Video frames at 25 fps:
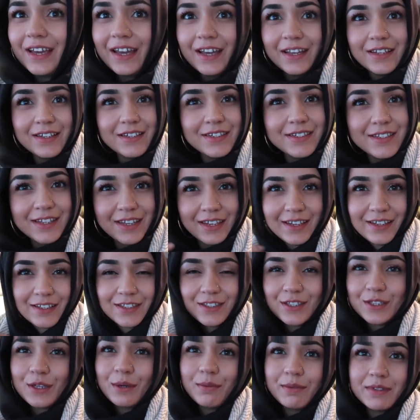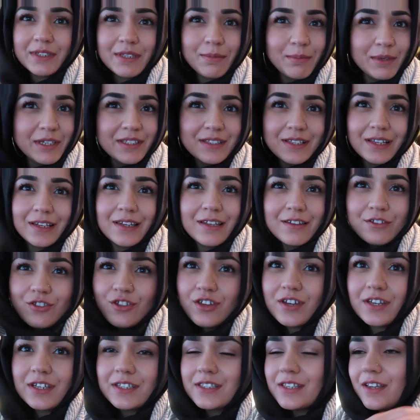and it's going to be
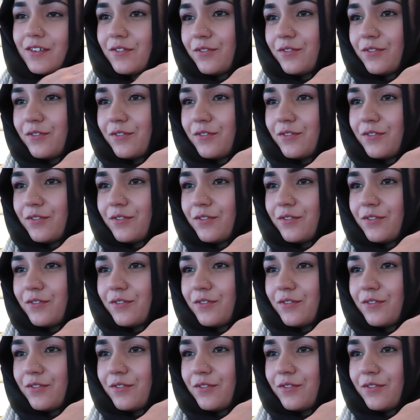delicious.